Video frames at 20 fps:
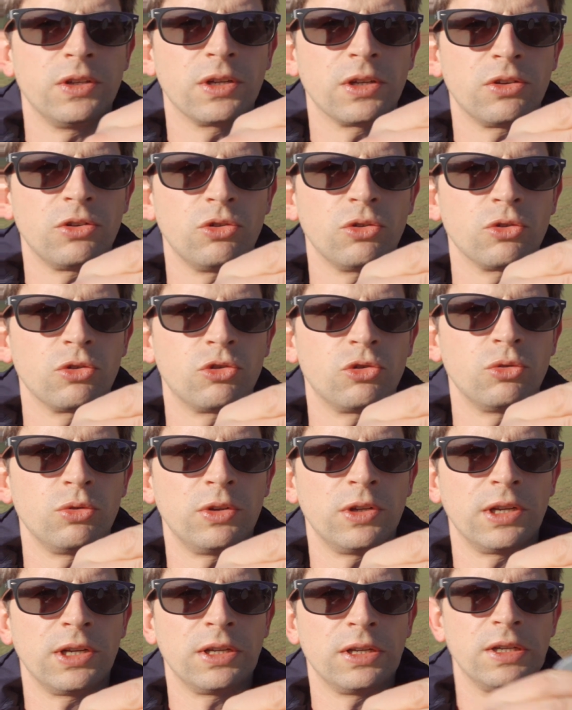that you're
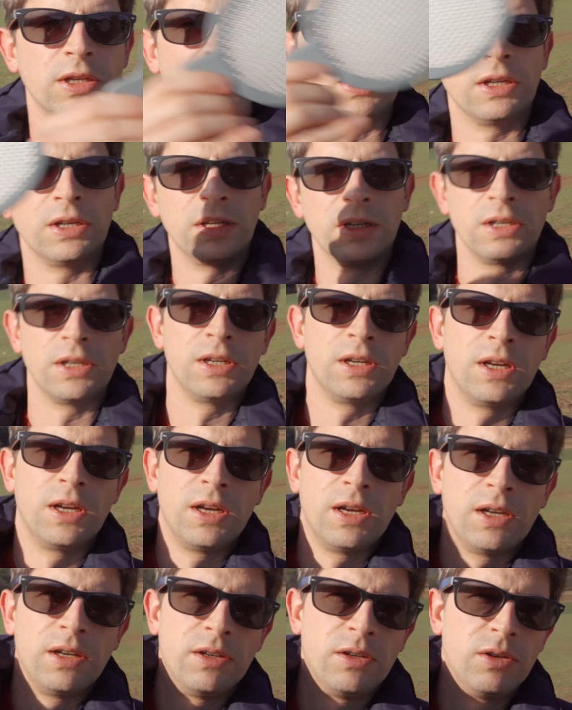shooting,
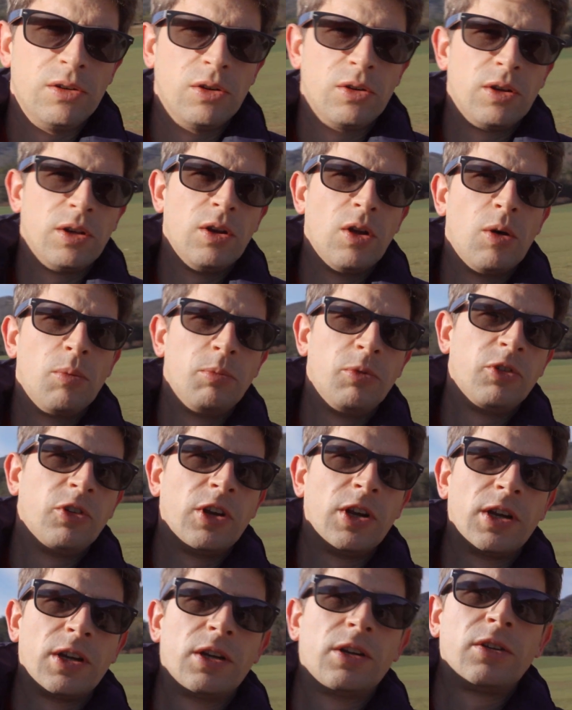and not an
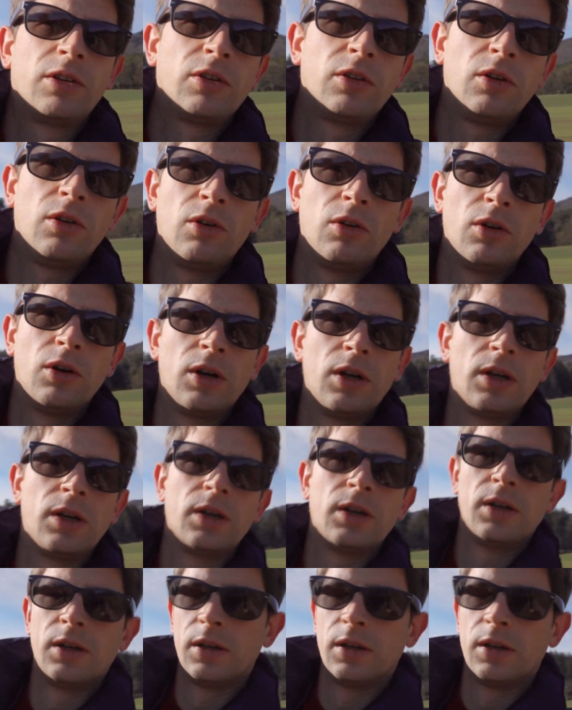object or a